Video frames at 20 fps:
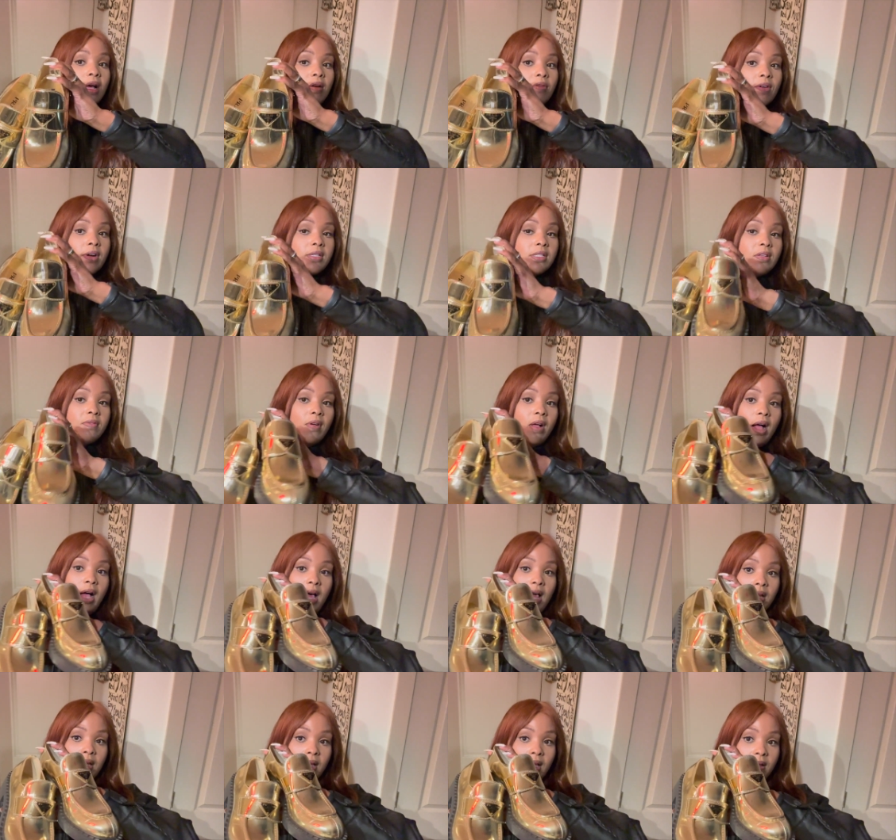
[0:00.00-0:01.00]
First of all, I
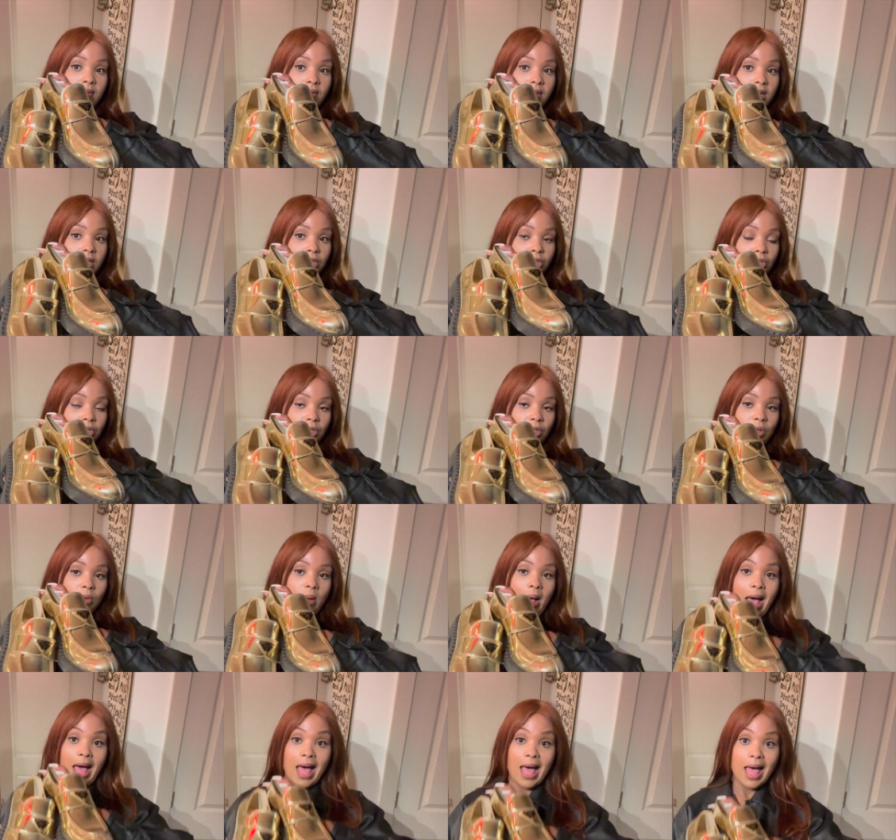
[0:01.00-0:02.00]
love this shoe.
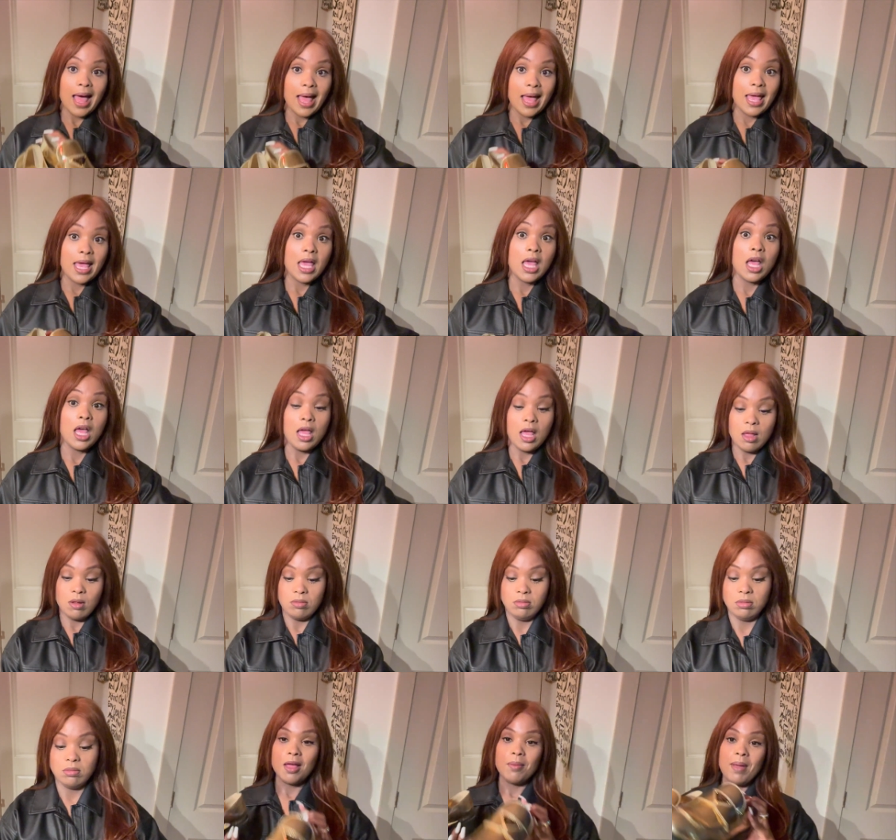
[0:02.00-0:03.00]
I
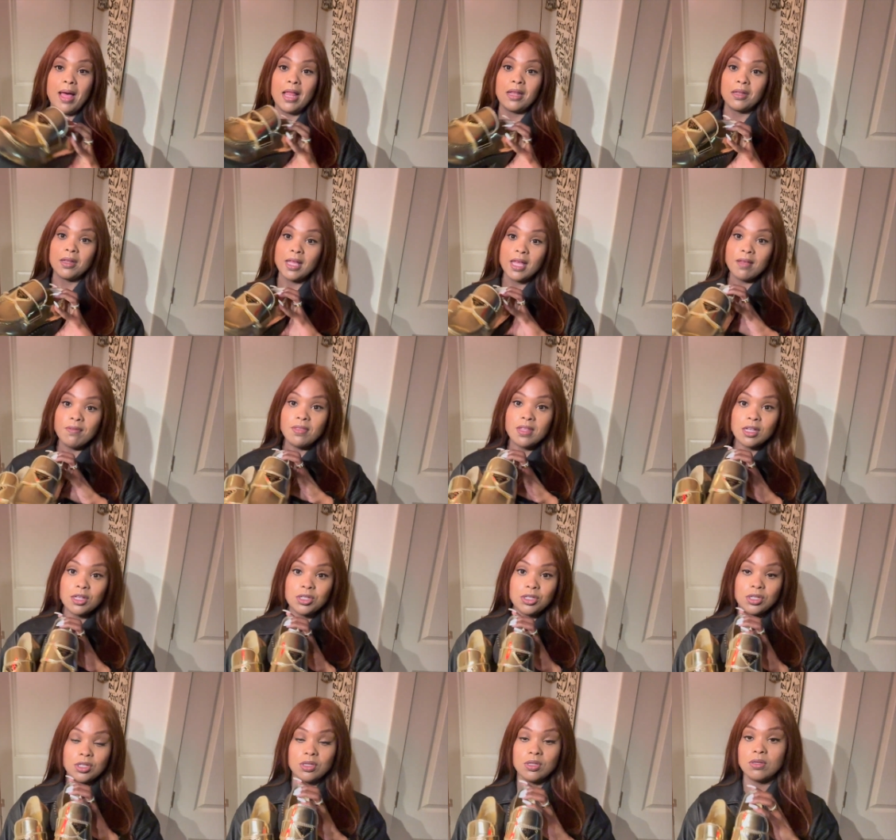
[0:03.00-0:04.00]
um, I love these
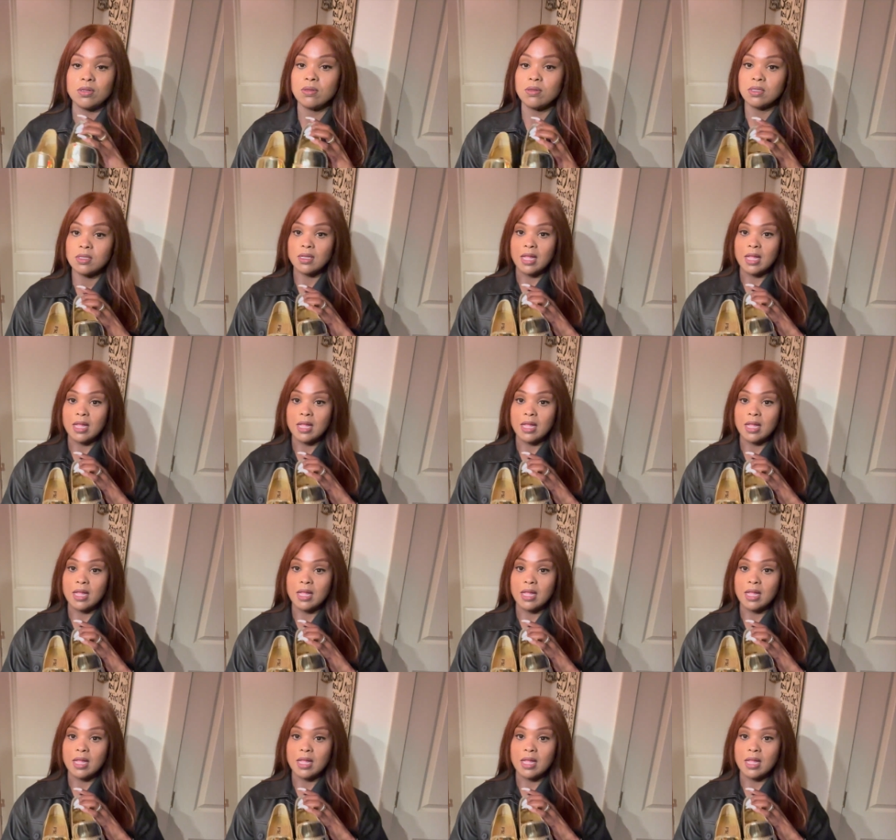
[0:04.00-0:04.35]
shoes.